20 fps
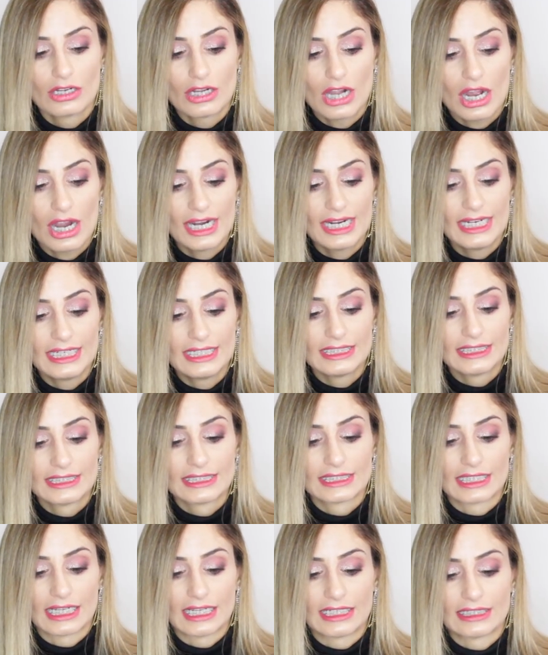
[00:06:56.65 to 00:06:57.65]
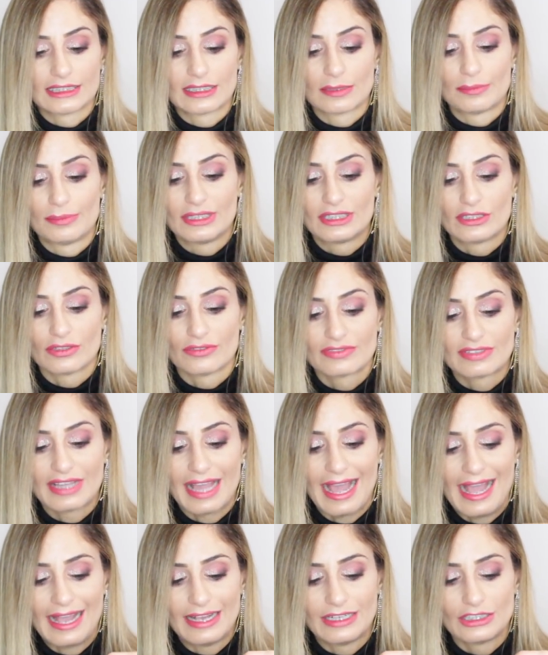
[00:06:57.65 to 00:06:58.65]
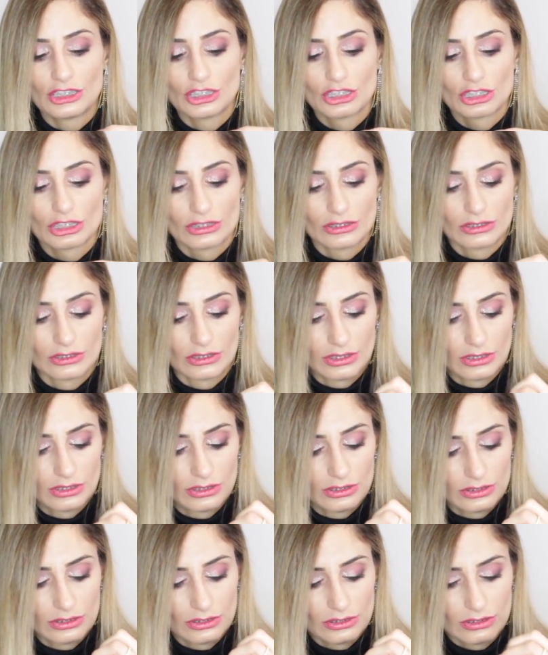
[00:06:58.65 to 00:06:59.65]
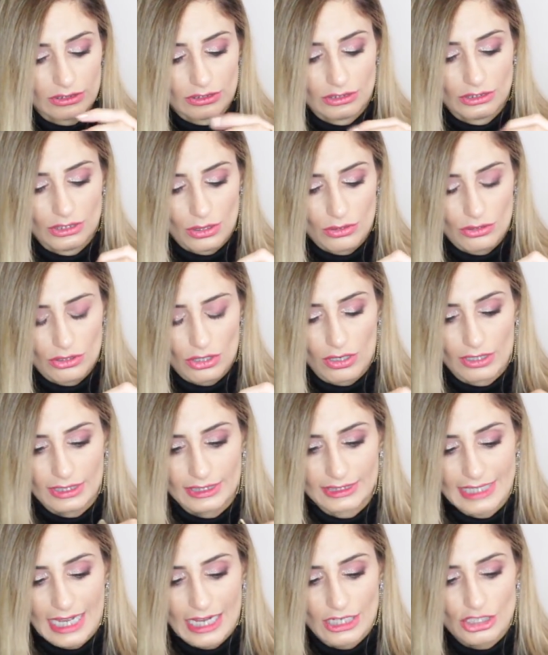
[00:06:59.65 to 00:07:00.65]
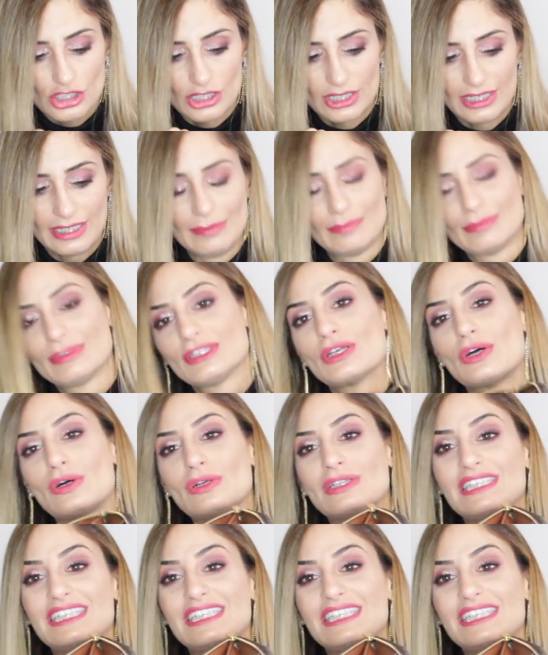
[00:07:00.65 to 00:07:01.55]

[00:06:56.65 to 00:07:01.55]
cards and a bit of cash, no coins actually. So